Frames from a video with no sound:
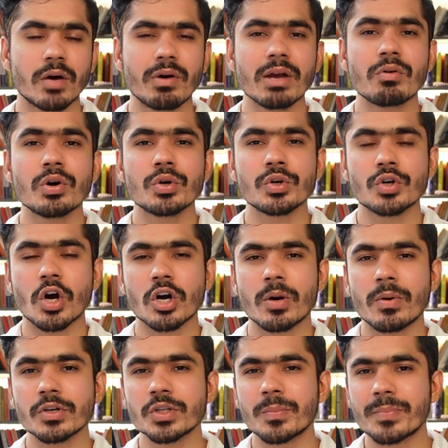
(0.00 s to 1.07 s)
Now I want to talk
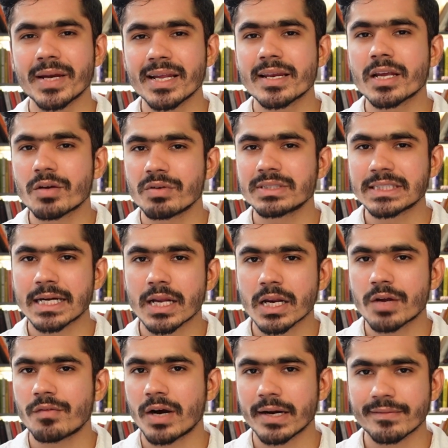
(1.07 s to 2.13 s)
about the prerequisite
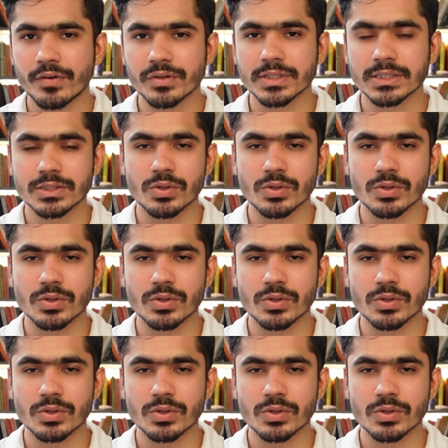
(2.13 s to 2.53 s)
required for this